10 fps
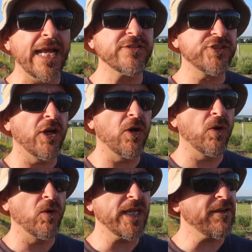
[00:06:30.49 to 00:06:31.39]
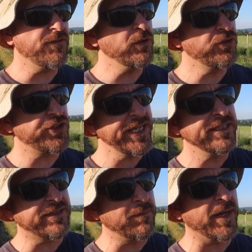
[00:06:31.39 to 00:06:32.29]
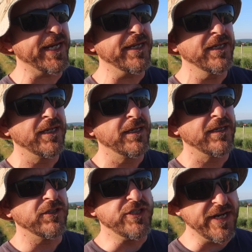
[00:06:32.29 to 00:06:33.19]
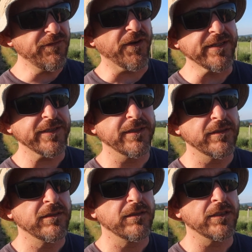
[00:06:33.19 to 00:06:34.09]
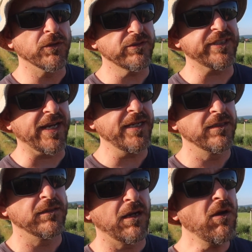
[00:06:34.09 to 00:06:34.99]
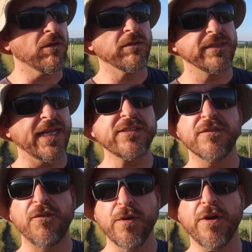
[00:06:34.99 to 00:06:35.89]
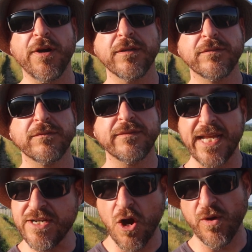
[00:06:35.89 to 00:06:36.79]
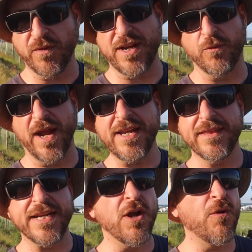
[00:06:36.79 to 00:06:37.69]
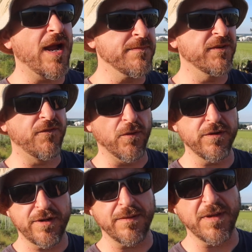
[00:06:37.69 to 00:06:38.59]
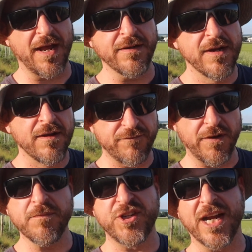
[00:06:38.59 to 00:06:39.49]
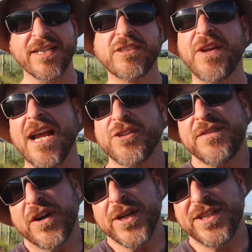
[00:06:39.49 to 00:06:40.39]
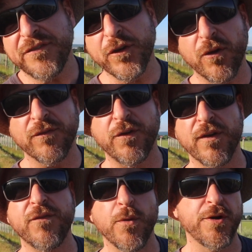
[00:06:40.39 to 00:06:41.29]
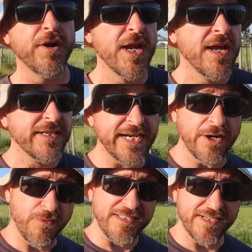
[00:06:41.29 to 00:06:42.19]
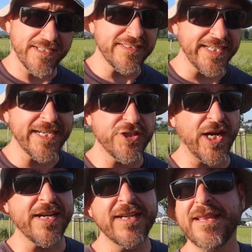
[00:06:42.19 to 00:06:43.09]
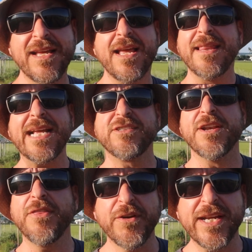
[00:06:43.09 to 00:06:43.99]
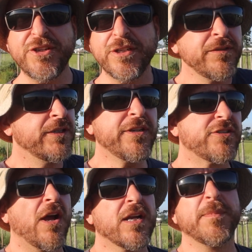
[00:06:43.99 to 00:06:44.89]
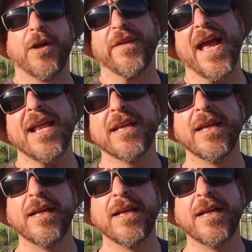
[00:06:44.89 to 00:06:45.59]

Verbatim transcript: And so if you see somebody different, you'll say, oh, that's a foreigner. They know it right away. They know I am a foreigner. I'm not from China. It's actually very difficult for a foreigner to get residency in China. And that's another issue. You could talk about that.